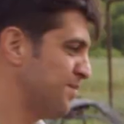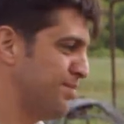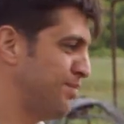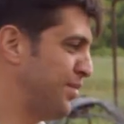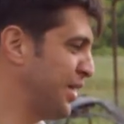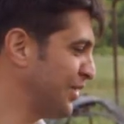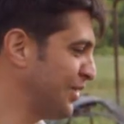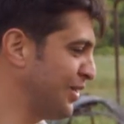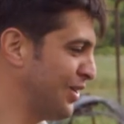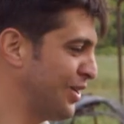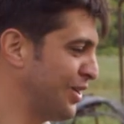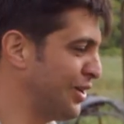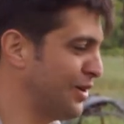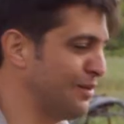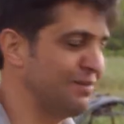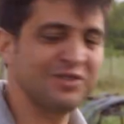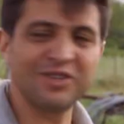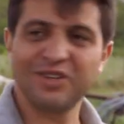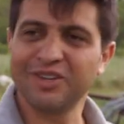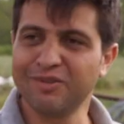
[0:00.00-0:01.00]
pick their
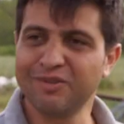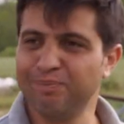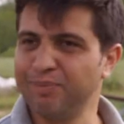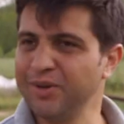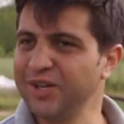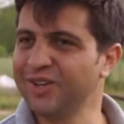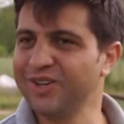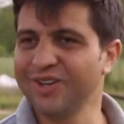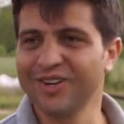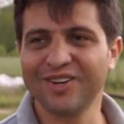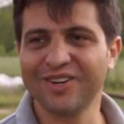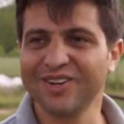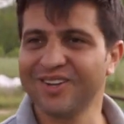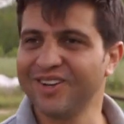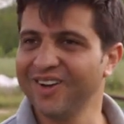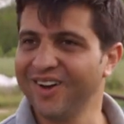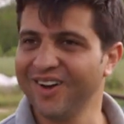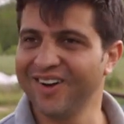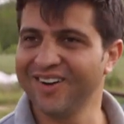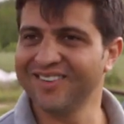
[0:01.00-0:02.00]
herbs, and be good to
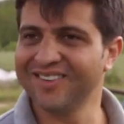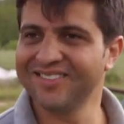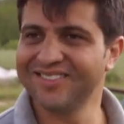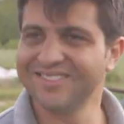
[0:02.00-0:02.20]
go.